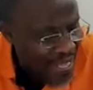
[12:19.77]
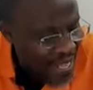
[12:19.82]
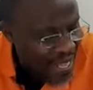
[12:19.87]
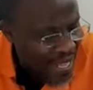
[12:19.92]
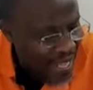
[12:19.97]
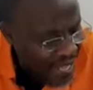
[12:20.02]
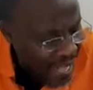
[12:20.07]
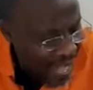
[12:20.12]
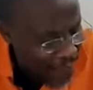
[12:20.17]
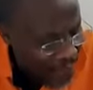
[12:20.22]

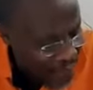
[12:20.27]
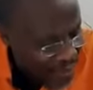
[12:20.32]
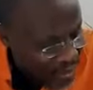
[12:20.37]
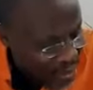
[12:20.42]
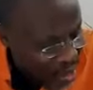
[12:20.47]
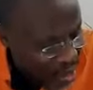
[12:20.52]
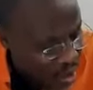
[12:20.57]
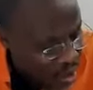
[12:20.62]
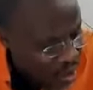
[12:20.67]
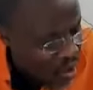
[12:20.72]
a garment
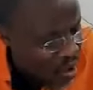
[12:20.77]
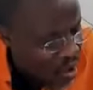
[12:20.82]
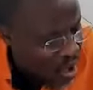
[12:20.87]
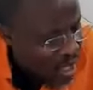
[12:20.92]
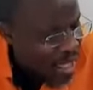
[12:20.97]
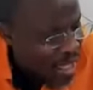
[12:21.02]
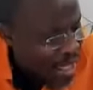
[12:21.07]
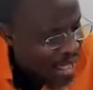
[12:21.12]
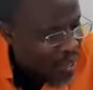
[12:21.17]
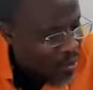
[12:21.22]
or
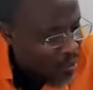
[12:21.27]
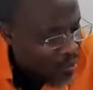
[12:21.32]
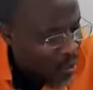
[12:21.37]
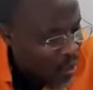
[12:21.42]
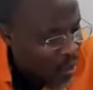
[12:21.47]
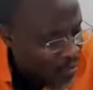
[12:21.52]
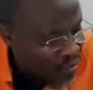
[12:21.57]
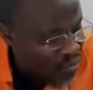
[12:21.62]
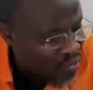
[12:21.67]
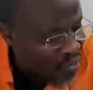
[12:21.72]
a
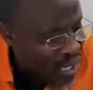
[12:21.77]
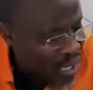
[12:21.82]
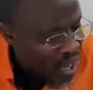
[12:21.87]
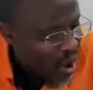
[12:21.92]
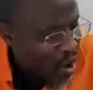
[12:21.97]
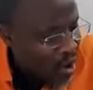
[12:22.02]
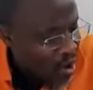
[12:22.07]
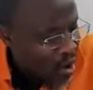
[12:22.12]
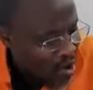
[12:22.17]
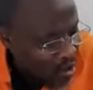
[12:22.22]
cloth
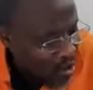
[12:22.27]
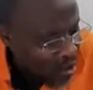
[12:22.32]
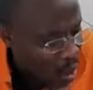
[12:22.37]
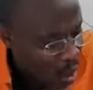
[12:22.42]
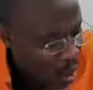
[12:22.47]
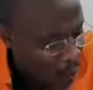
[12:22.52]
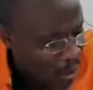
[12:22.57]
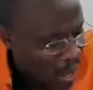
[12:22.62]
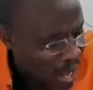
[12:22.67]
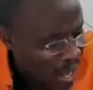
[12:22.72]
or a
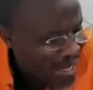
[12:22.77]
robe